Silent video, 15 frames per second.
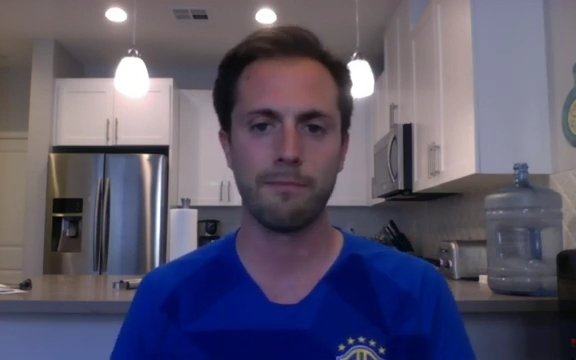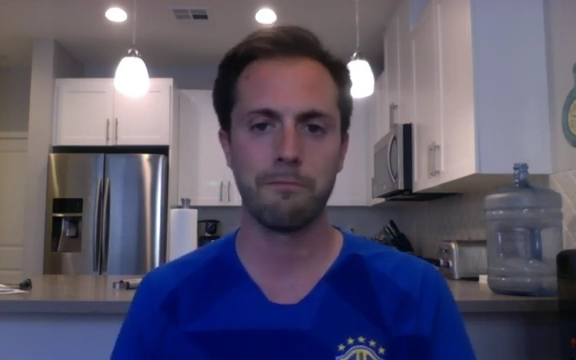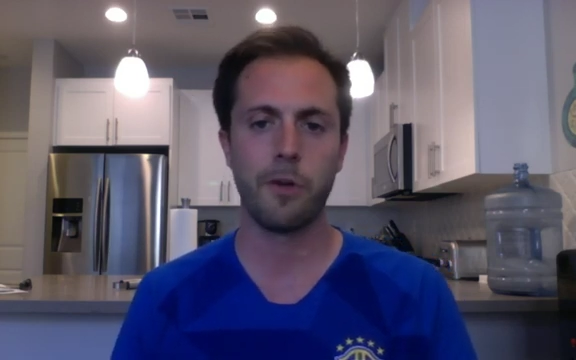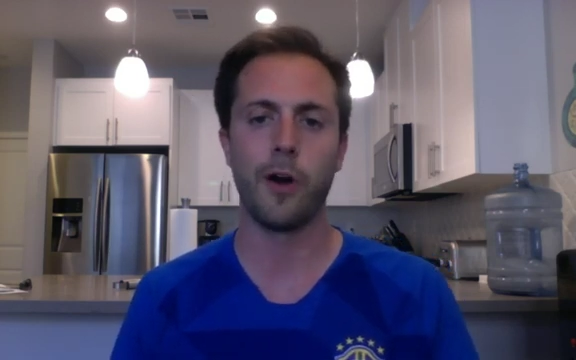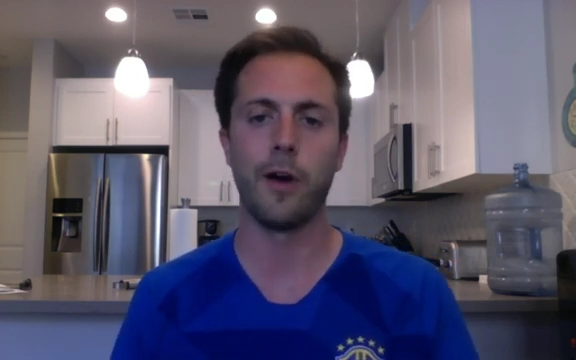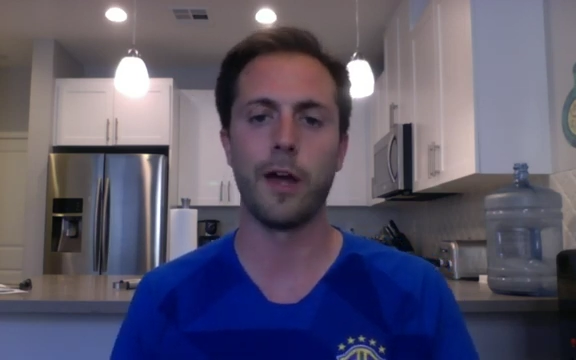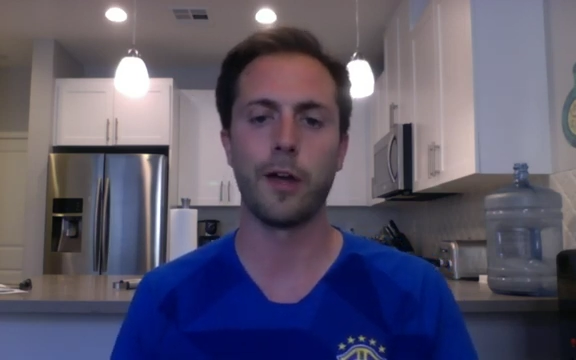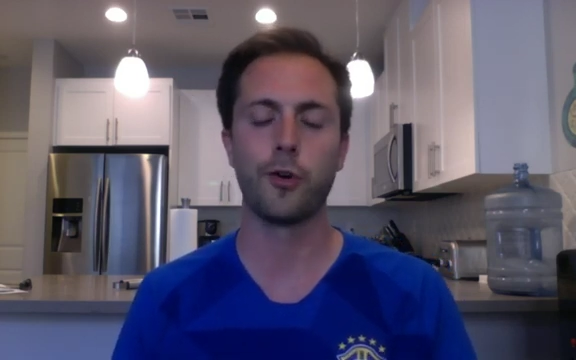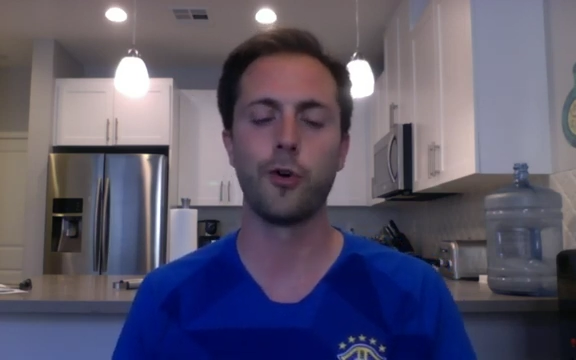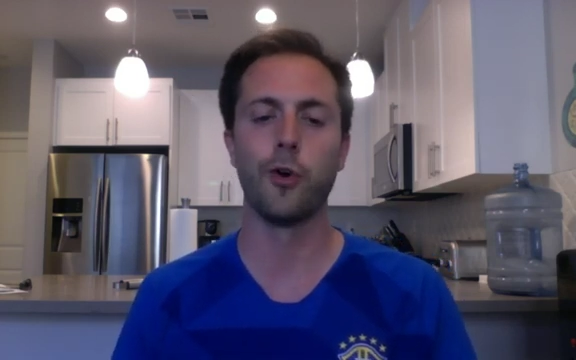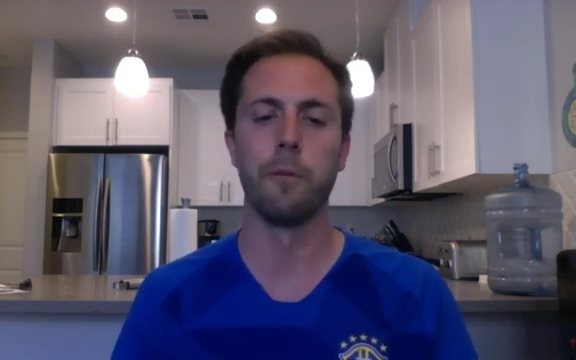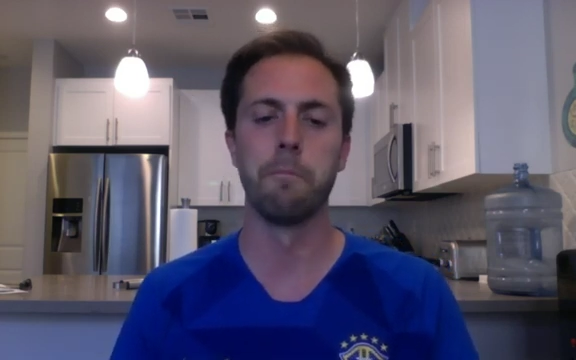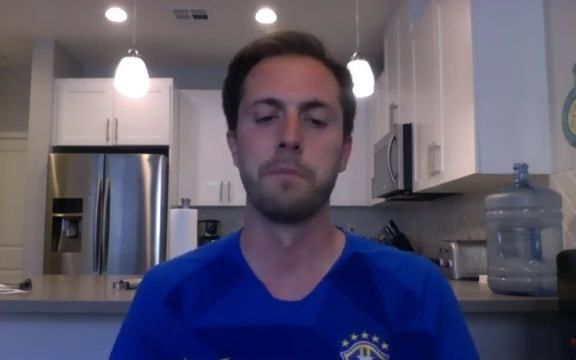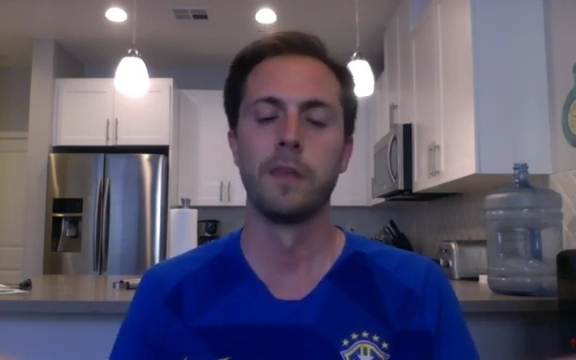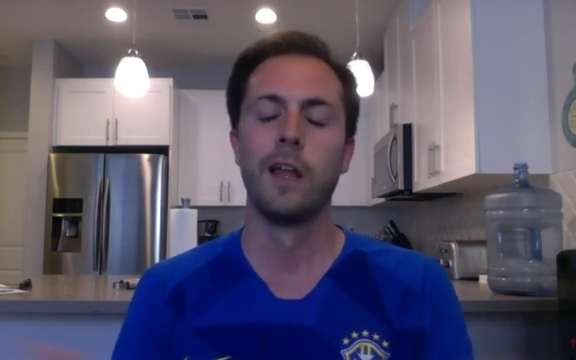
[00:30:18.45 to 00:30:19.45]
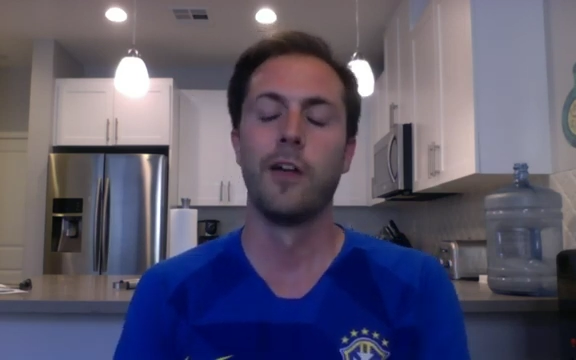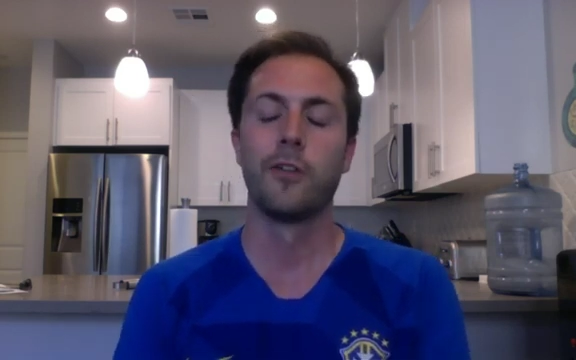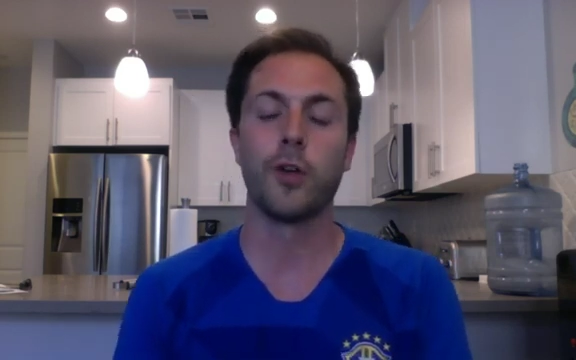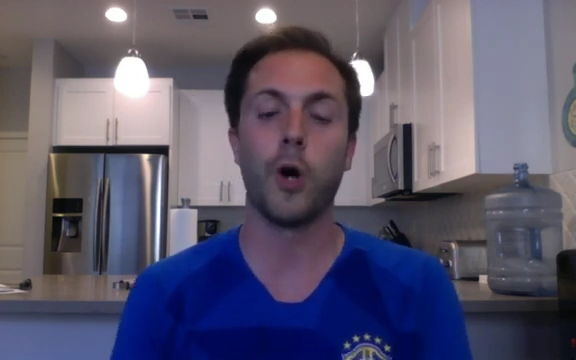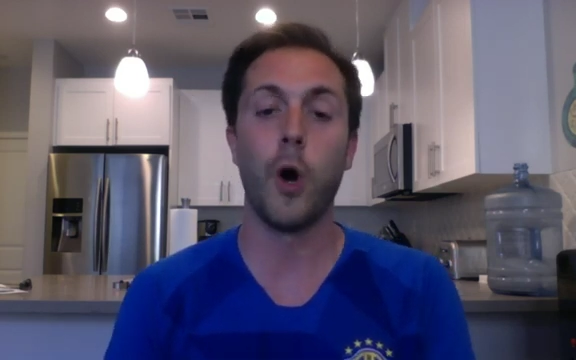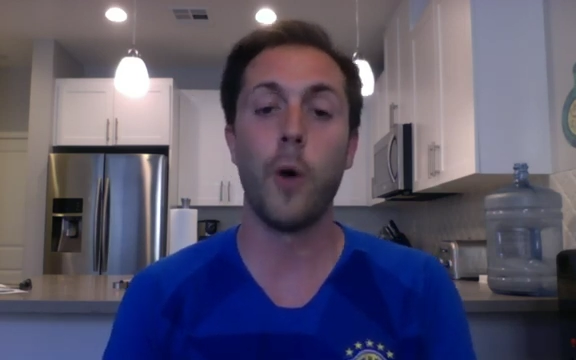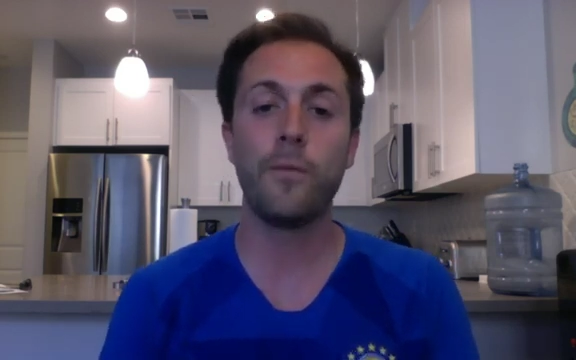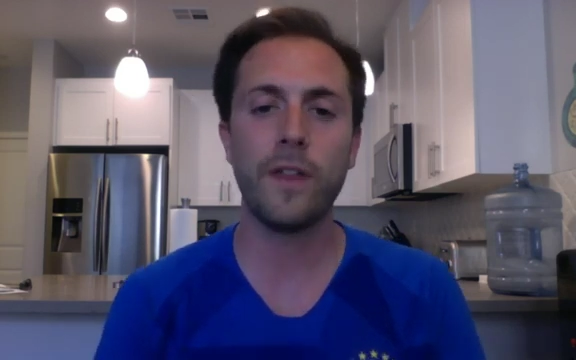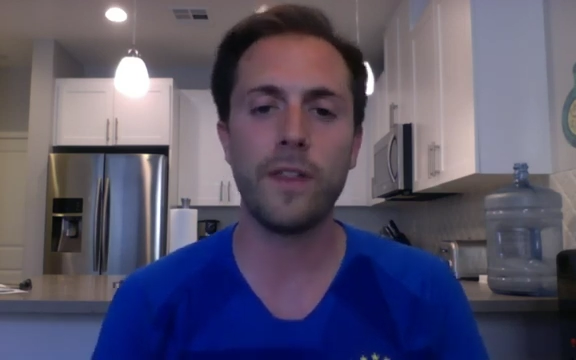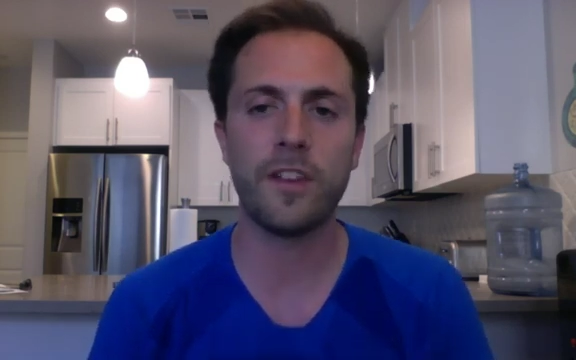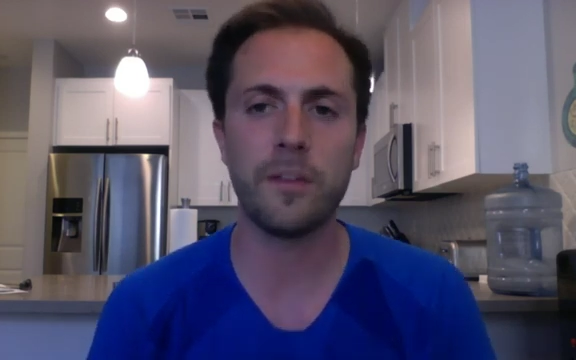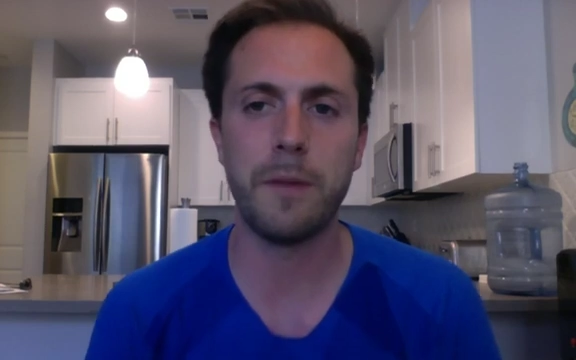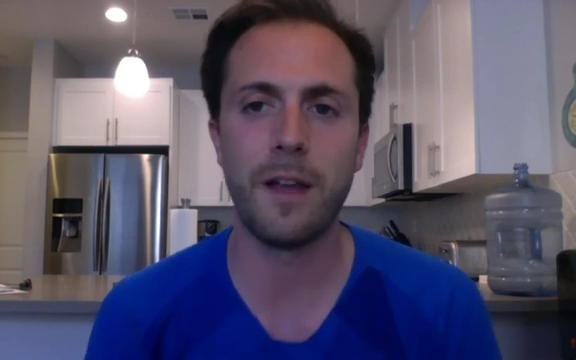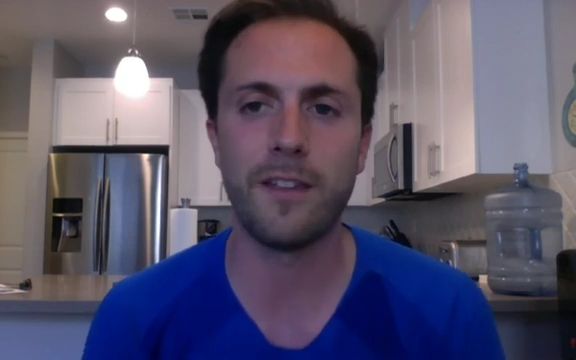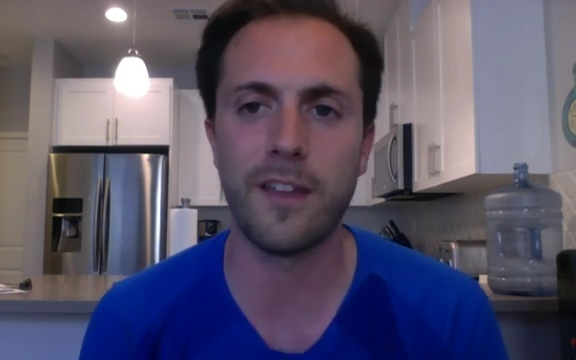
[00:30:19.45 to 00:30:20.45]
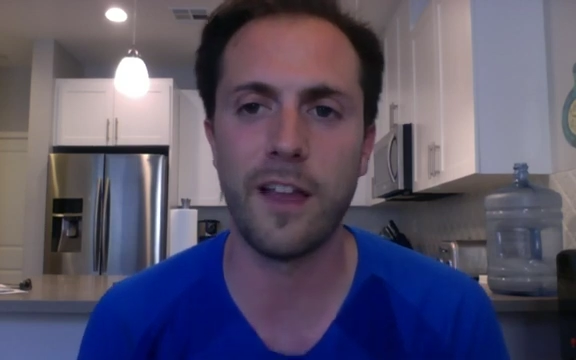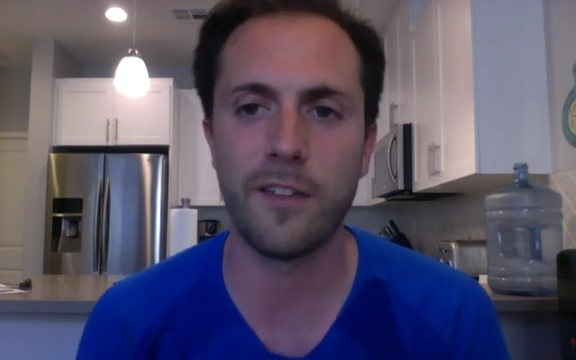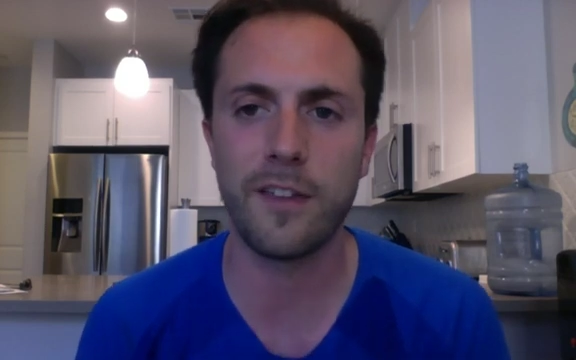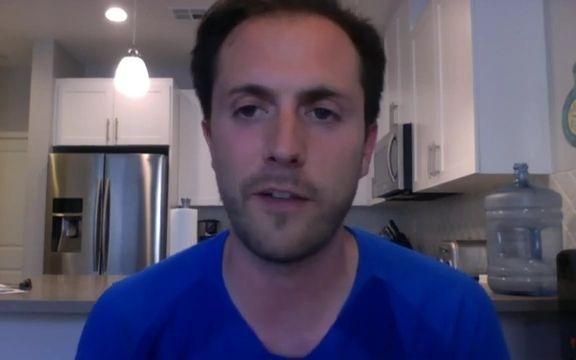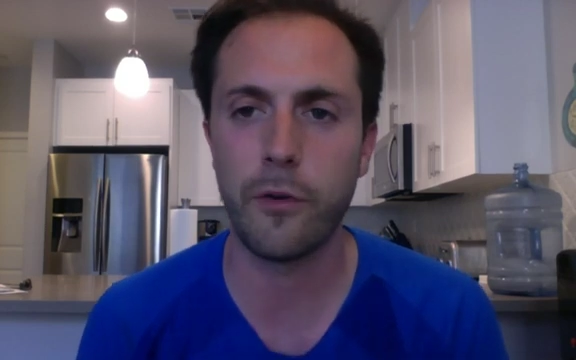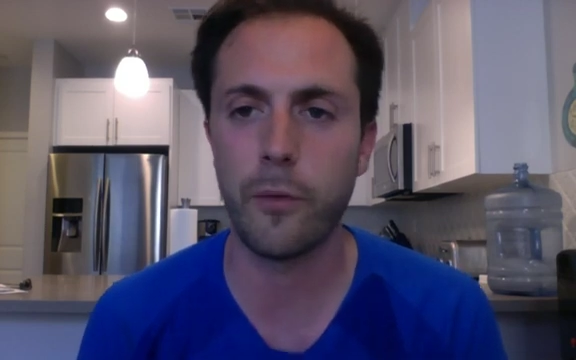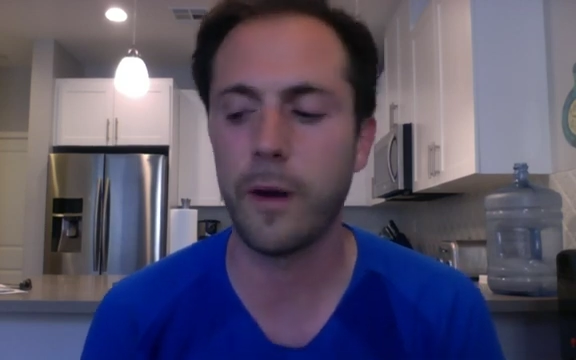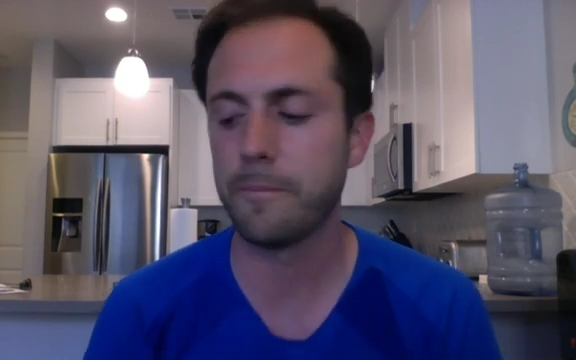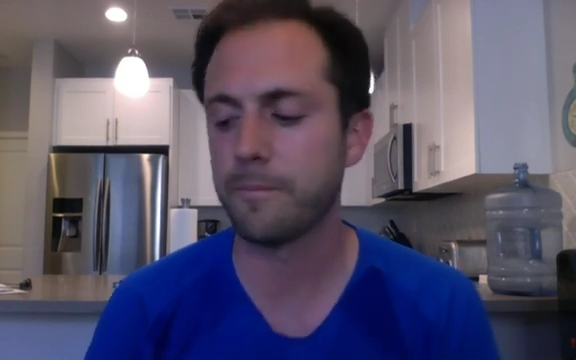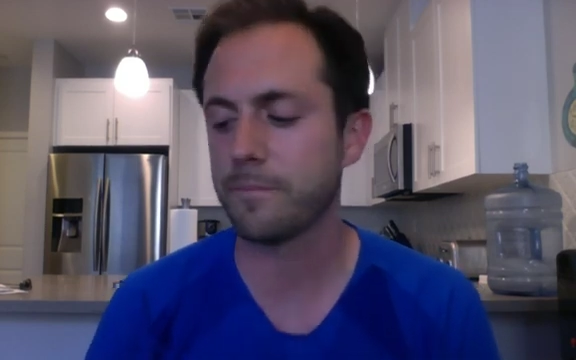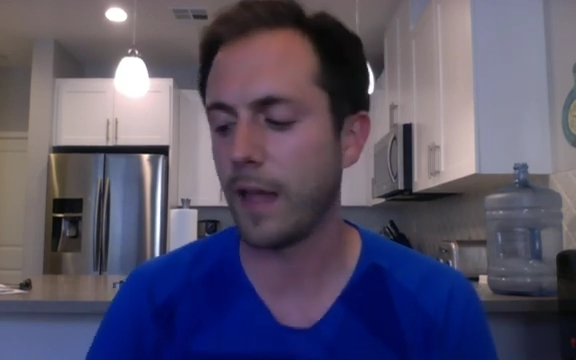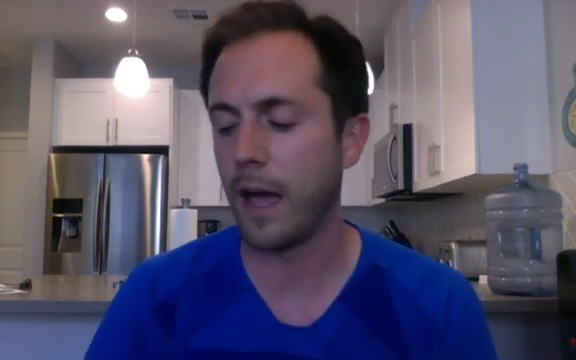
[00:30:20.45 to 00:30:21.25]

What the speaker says: All right, cool. So hopefully this made sense, everyone.